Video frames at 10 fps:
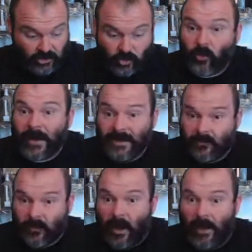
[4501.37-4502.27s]
not a
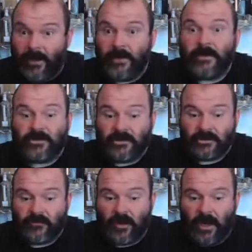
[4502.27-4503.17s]
straight rye. It's
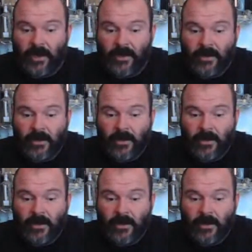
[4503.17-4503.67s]
just a rye.